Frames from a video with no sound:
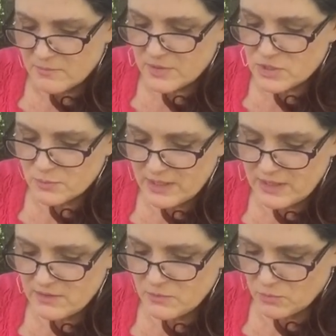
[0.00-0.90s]

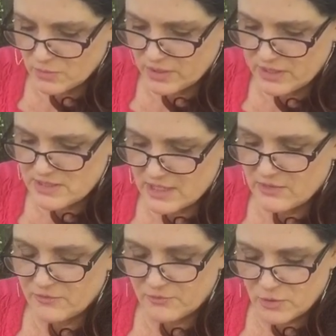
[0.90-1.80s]
Between the woods
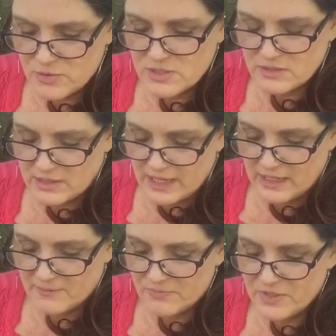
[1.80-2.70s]
and the frozen
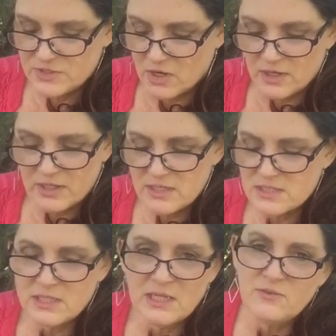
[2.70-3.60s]
lake, the
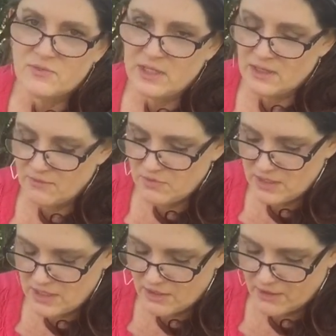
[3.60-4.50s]
darkest evening of the
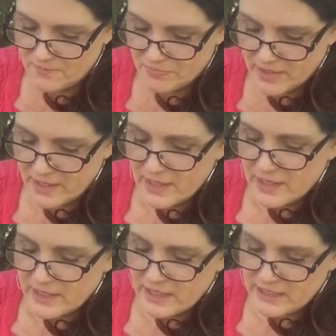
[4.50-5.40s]
year,
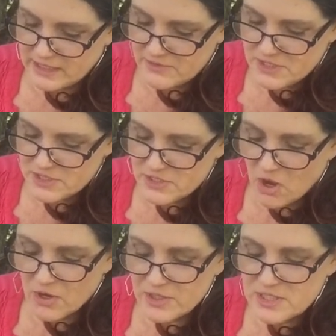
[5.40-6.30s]
he gives his
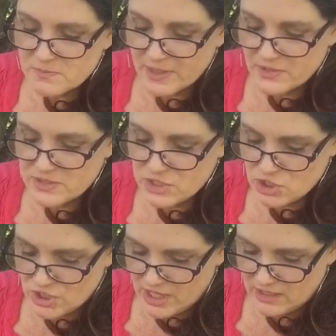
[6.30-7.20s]
harness bells a
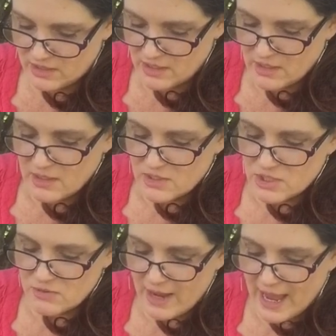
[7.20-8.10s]
shake
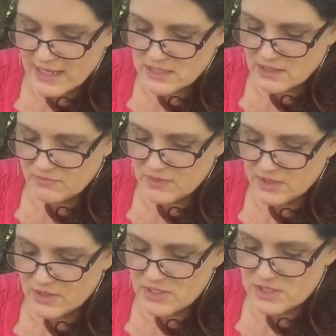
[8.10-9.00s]
to ask if
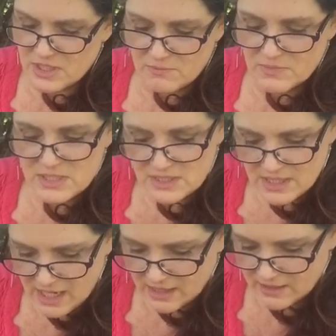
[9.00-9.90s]
there's some
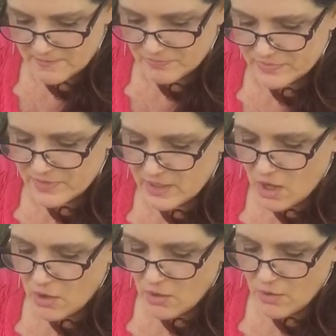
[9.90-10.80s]
mistake. The
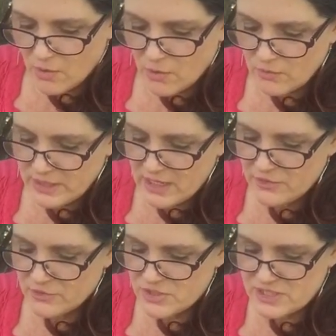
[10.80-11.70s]
only
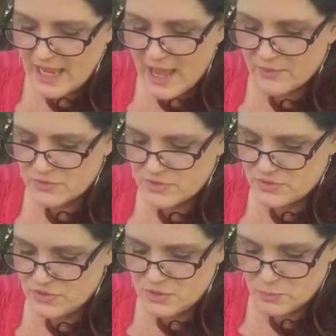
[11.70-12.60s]
other sounds
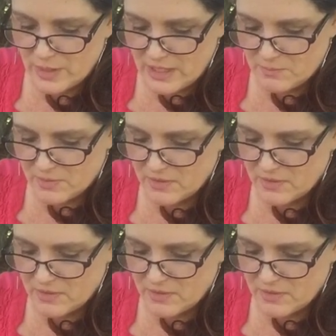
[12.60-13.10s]
the sweep